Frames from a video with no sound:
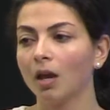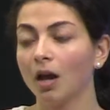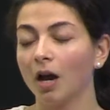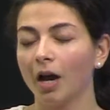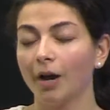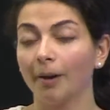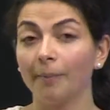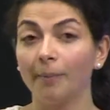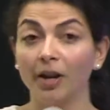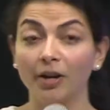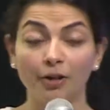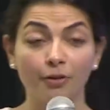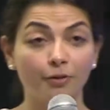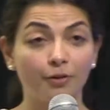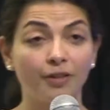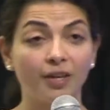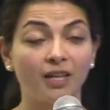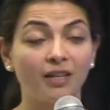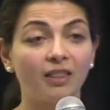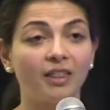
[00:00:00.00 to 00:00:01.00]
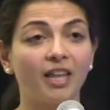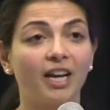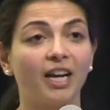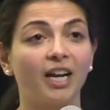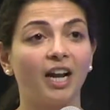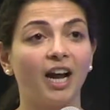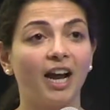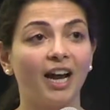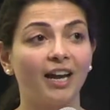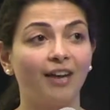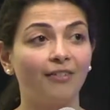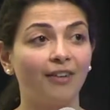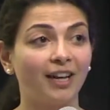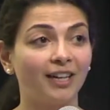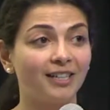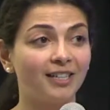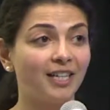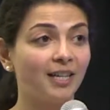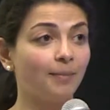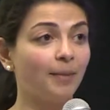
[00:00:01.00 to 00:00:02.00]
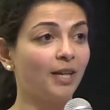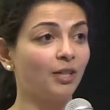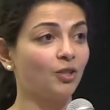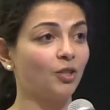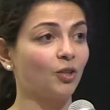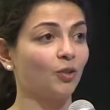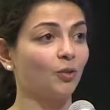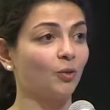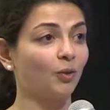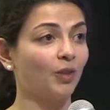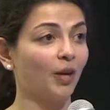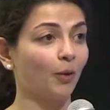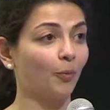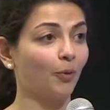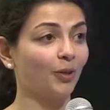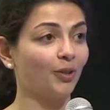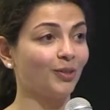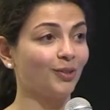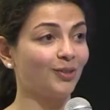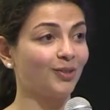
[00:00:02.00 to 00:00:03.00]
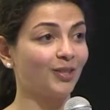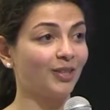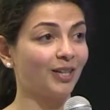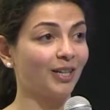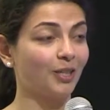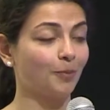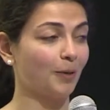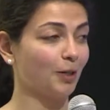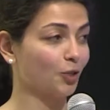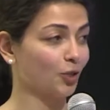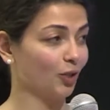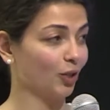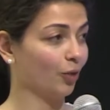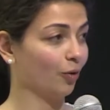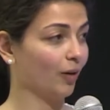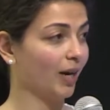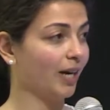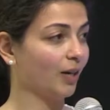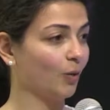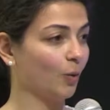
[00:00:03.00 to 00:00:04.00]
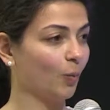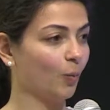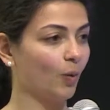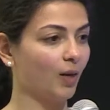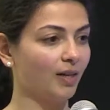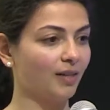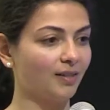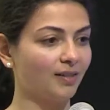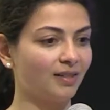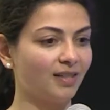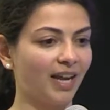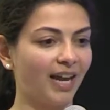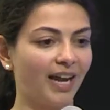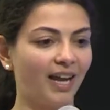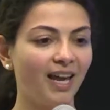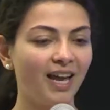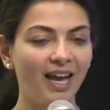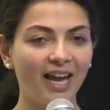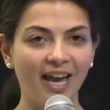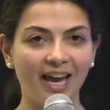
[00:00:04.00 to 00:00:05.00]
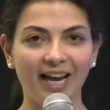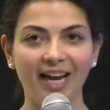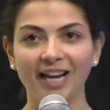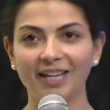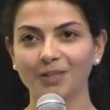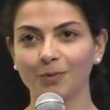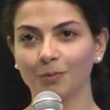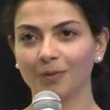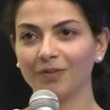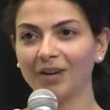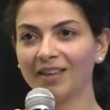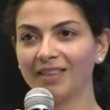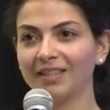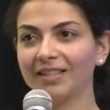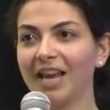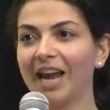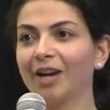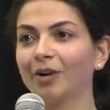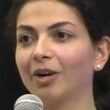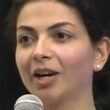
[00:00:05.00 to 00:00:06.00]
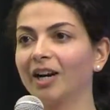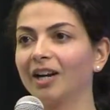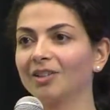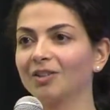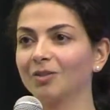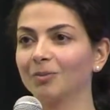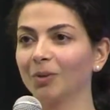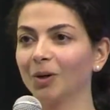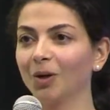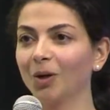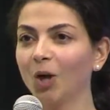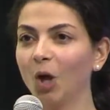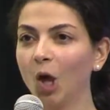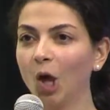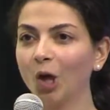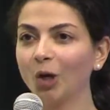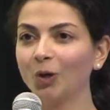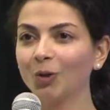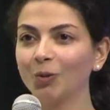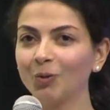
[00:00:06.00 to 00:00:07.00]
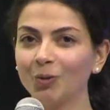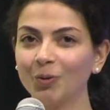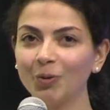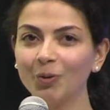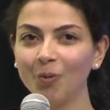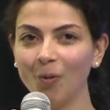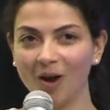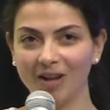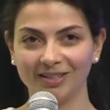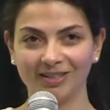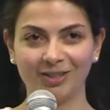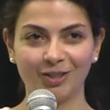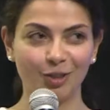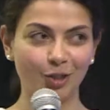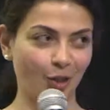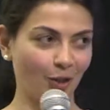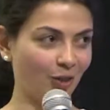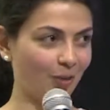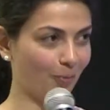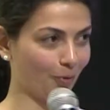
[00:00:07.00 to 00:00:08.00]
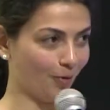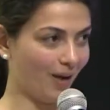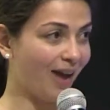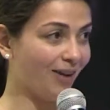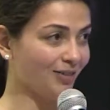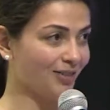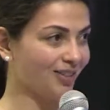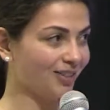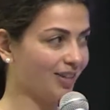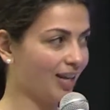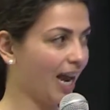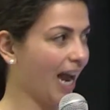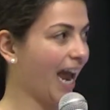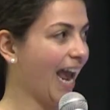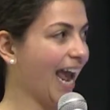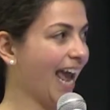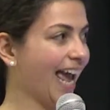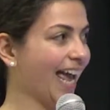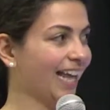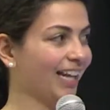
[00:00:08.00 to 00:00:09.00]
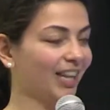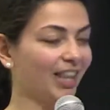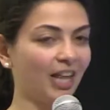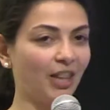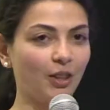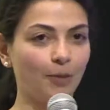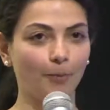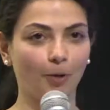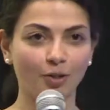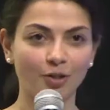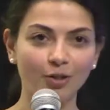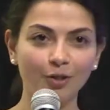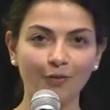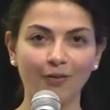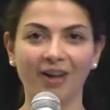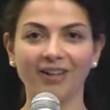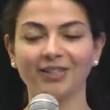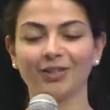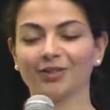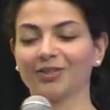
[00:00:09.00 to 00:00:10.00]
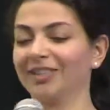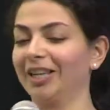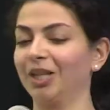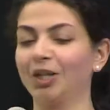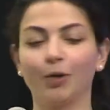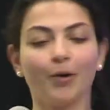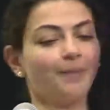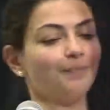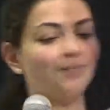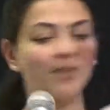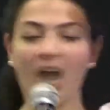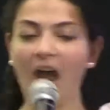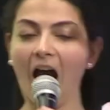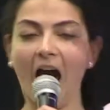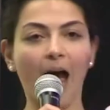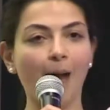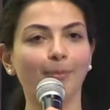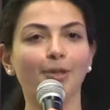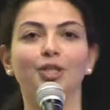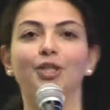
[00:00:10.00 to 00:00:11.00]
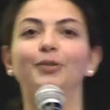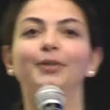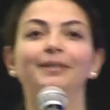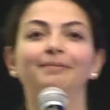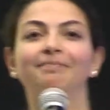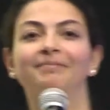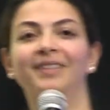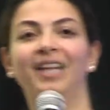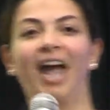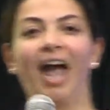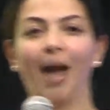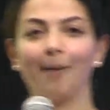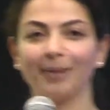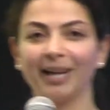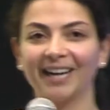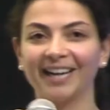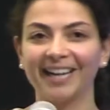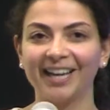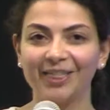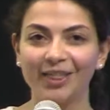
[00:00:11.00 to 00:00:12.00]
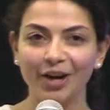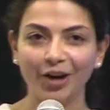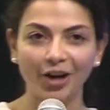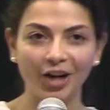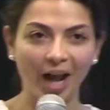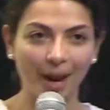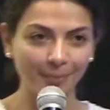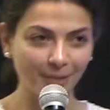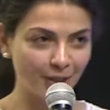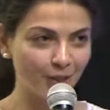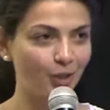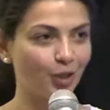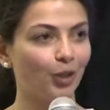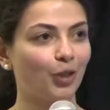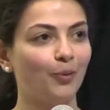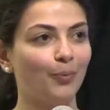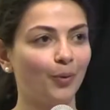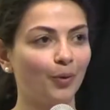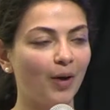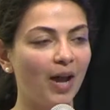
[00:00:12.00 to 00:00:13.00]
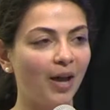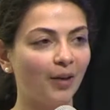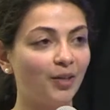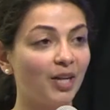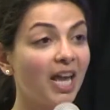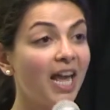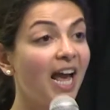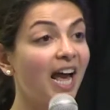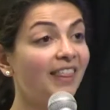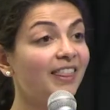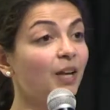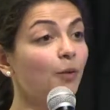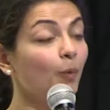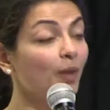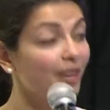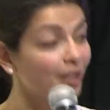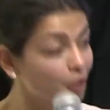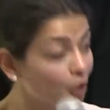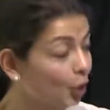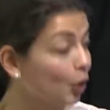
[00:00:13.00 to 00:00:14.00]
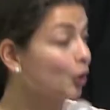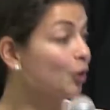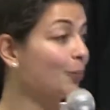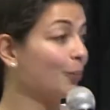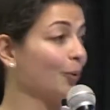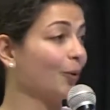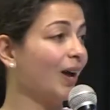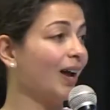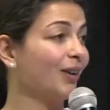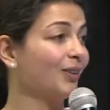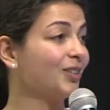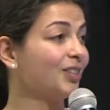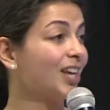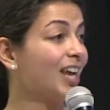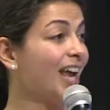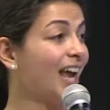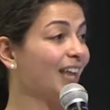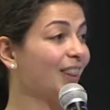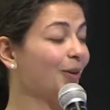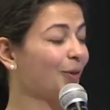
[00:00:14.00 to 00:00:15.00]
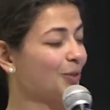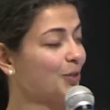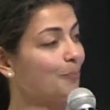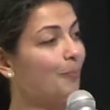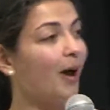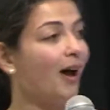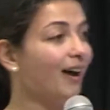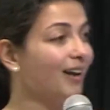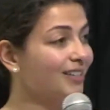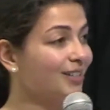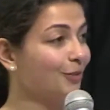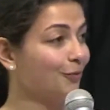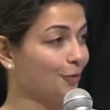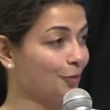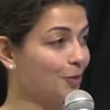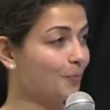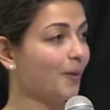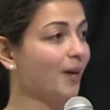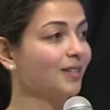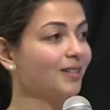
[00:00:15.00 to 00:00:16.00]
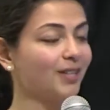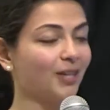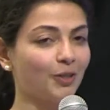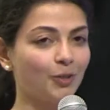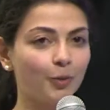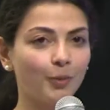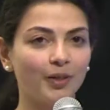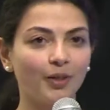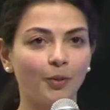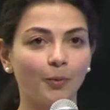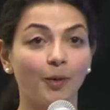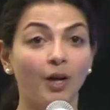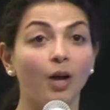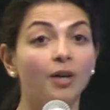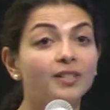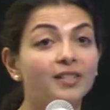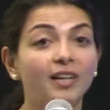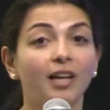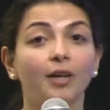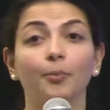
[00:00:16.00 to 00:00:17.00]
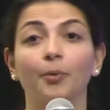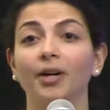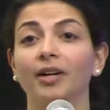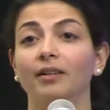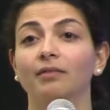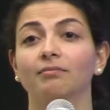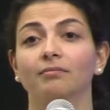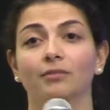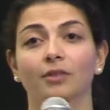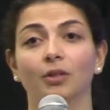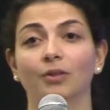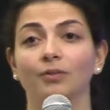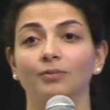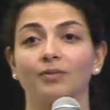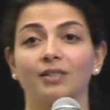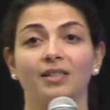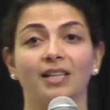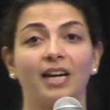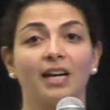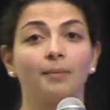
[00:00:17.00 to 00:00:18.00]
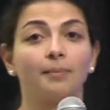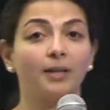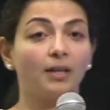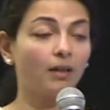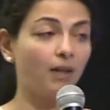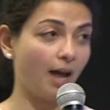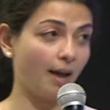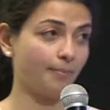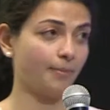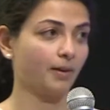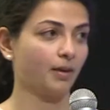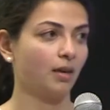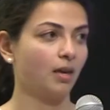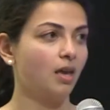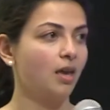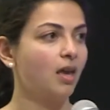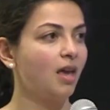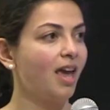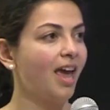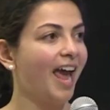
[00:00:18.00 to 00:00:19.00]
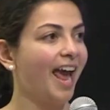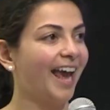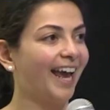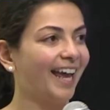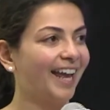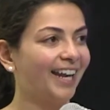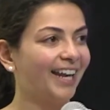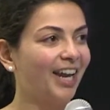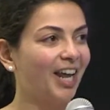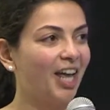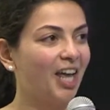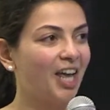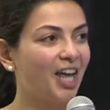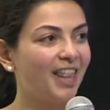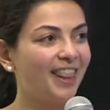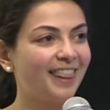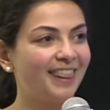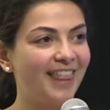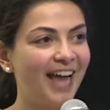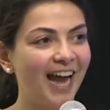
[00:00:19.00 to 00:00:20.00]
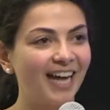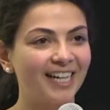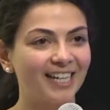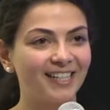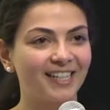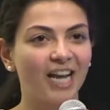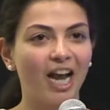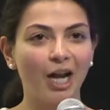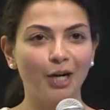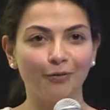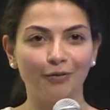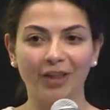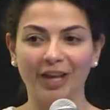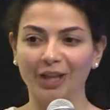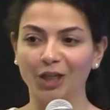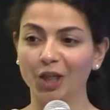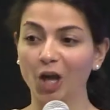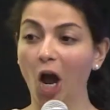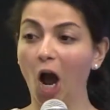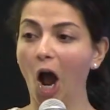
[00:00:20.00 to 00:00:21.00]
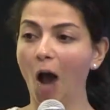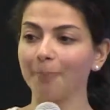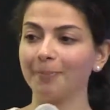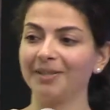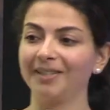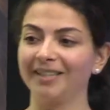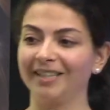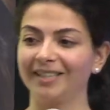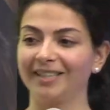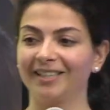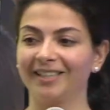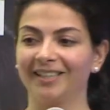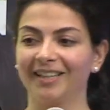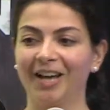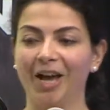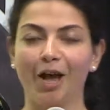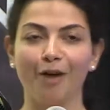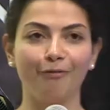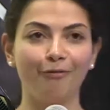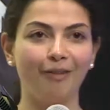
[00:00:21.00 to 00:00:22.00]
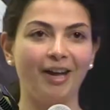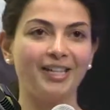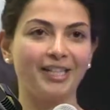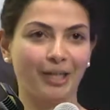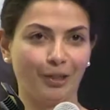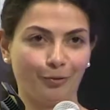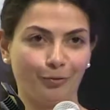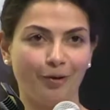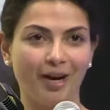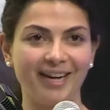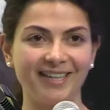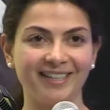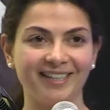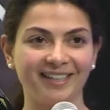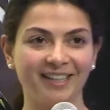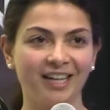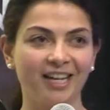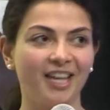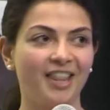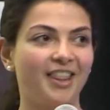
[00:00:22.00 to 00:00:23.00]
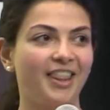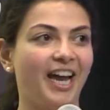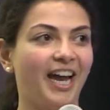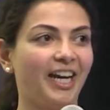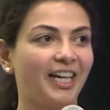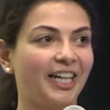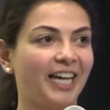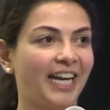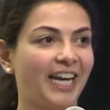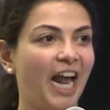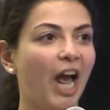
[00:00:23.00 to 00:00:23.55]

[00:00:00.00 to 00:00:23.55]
Another thing that I have had a teammate do that was especially great was say, hey guys, we've got this angry customer, who wants to turn them around? And then the person who volunteers is like, you know what, I'm gonna do it. I'm getting in there and I'm gonna turn them around. And then when they turn them around and there was a positive response on Twitter, we all celebrated. We all get up and clap. And that is kind of like the opposite of venting right, that can